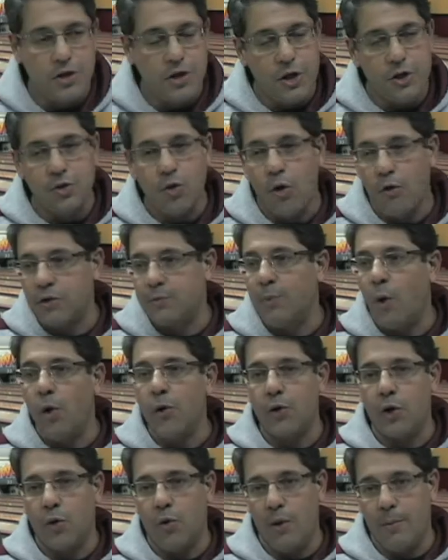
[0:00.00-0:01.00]
she has all this
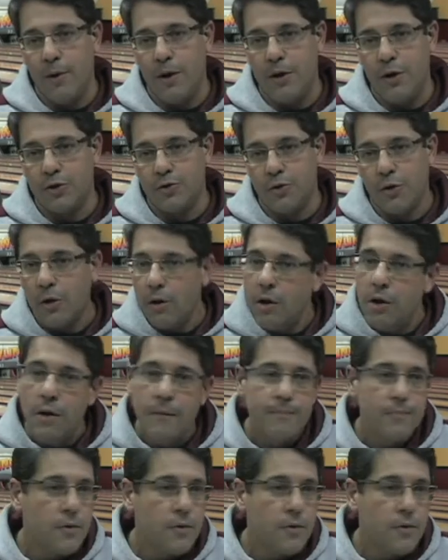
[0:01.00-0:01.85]
bowling equipment in Israel